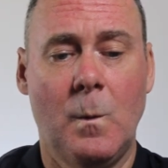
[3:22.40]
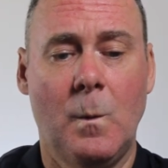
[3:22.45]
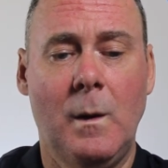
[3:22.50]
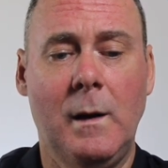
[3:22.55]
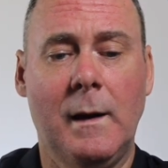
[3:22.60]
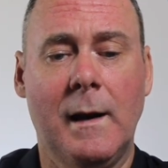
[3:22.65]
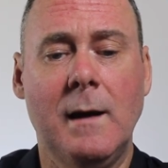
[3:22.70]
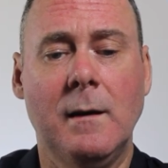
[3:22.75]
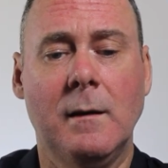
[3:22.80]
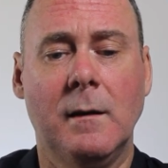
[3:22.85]

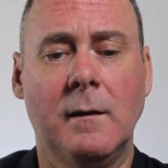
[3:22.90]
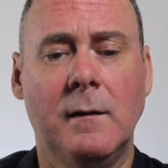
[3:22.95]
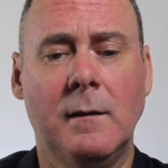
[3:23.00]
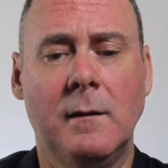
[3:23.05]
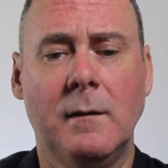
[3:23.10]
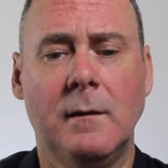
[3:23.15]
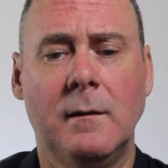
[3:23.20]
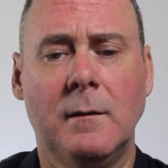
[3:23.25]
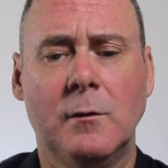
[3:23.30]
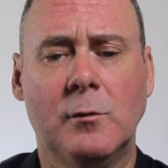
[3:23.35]
Well done.
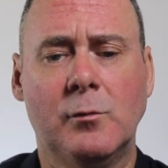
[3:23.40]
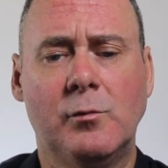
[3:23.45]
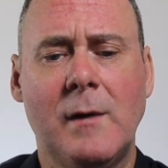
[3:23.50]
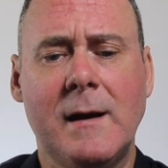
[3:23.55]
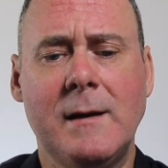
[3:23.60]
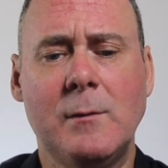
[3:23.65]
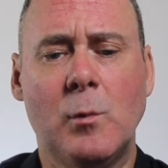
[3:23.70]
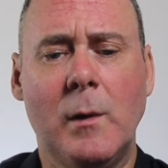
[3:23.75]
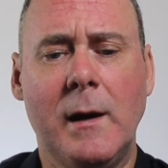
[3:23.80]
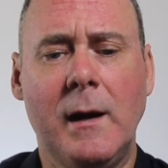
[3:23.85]

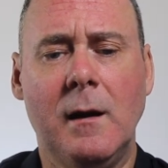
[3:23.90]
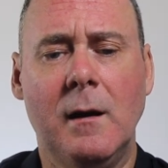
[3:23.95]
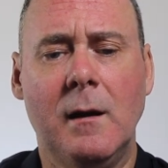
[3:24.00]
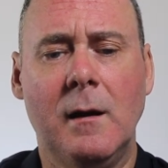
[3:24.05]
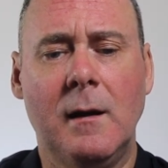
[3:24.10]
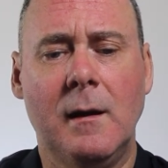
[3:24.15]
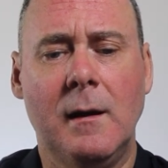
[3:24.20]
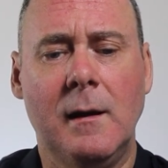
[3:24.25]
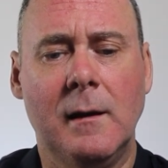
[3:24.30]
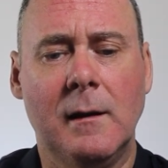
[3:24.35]
Great win.
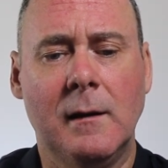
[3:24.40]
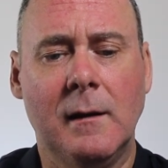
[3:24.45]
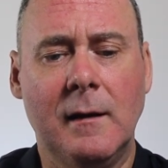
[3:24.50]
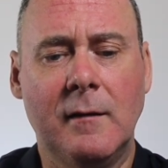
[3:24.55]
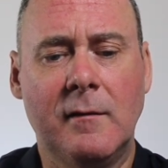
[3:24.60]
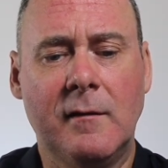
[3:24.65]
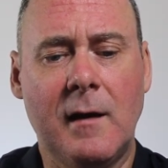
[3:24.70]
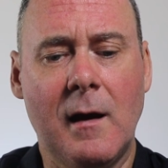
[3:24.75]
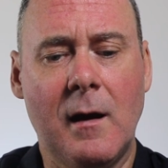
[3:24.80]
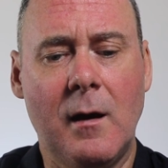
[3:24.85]

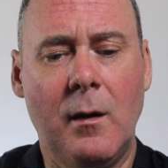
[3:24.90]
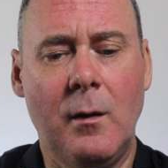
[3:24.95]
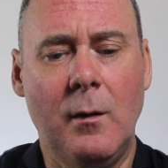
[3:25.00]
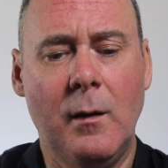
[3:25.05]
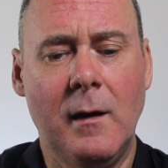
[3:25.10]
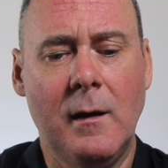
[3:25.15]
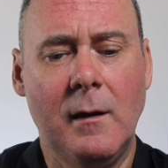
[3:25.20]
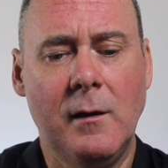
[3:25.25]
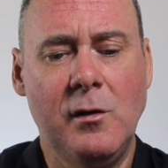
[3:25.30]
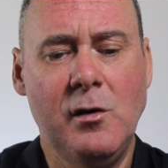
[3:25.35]
Let's go
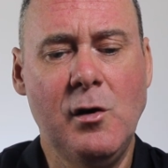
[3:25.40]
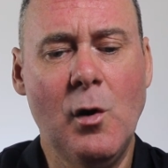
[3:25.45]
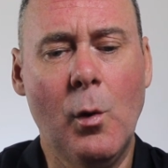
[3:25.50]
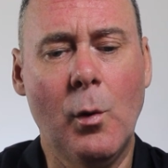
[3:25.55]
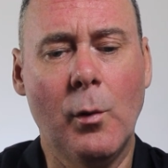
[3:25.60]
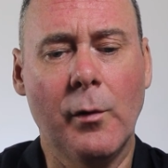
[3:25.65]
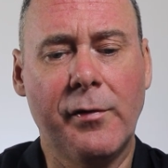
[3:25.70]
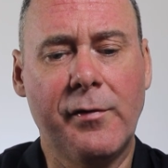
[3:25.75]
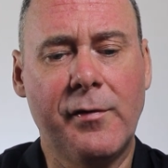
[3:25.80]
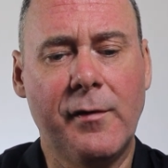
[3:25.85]

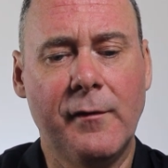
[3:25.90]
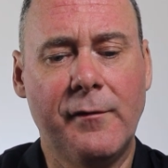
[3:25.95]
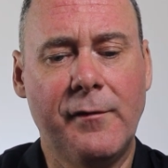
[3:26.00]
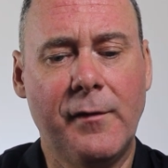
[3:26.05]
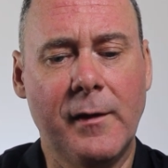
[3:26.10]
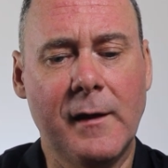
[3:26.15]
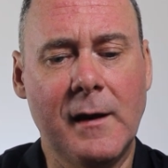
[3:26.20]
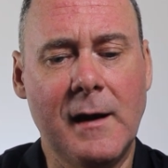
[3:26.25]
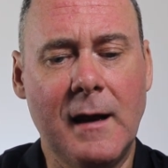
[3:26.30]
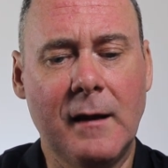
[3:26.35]
North
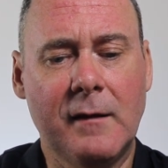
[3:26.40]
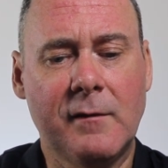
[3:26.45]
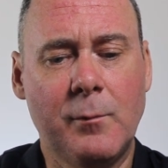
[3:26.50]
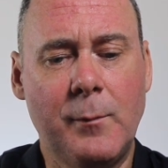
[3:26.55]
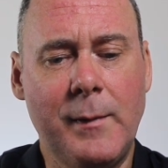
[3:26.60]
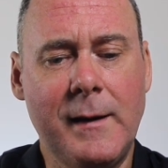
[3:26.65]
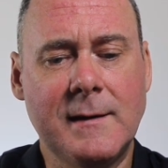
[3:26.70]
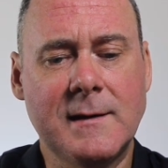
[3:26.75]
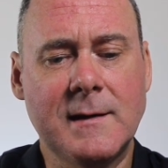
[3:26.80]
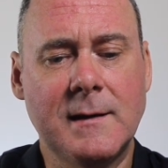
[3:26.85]
for the next
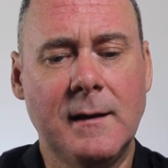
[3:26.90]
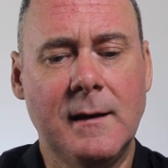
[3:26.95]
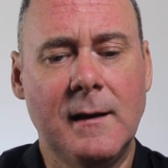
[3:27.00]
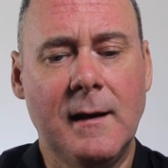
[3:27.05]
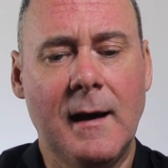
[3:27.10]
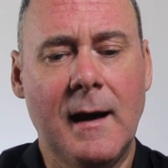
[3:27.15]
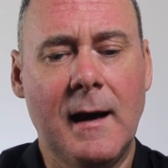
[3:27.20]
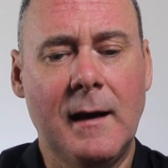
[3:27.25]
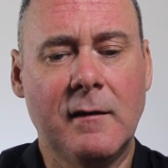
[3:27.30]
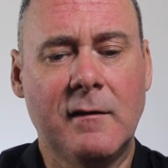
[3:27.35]
bit.
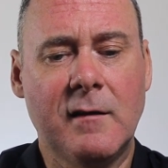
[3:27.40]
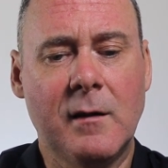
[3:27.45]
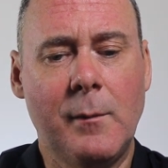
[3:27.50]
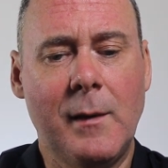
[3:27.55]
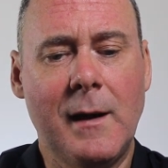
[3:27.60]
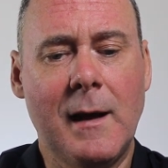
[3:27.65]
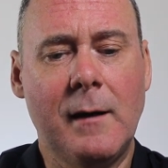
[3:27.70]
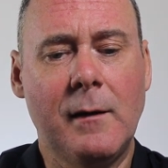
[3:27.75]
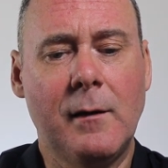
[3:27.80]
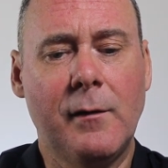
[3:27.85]
And it's going to
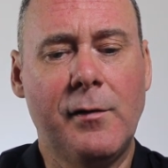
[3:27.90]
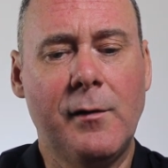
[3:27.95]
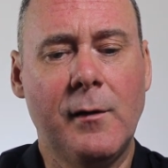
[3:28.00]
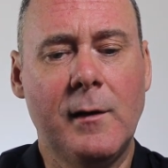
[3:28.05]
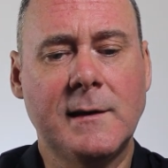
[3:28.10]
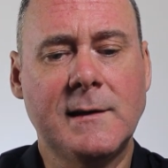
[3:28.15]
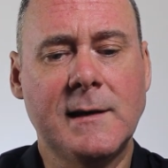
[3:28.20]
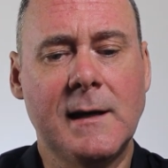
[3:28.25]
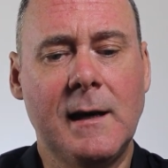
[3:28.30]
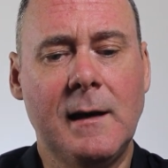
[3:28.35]
be under
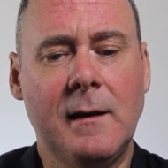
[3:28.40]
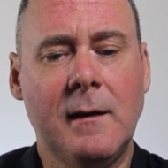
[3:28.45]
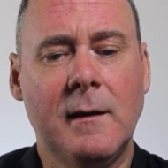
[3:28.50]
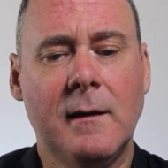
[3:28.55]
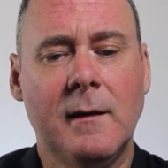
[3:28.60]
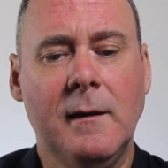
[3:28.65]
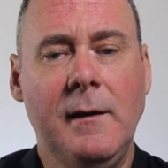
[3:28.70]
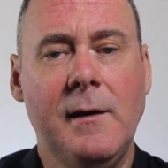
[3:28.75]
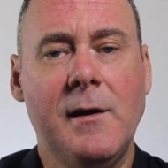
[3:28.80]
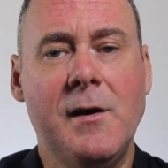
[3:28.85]
13
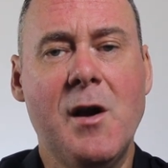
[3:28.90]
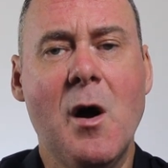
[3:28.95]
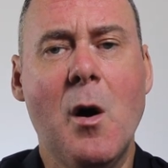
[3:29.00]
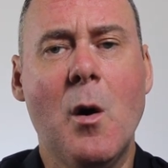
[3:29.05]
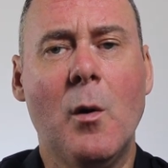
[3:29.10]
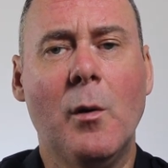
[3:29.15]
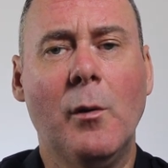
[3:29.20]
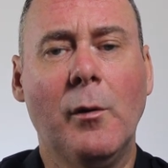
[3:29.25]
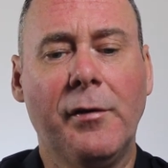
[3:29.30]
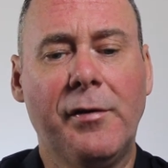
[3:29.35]

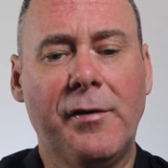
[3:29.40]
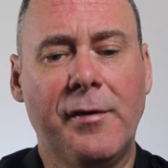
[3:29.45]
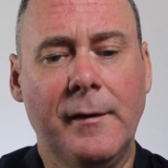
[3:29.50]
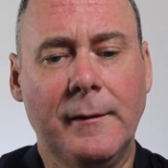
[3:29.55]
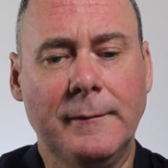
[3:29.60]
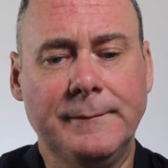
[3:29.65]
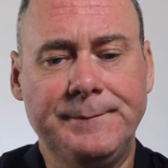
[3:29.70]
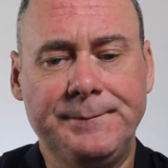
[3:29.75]
North.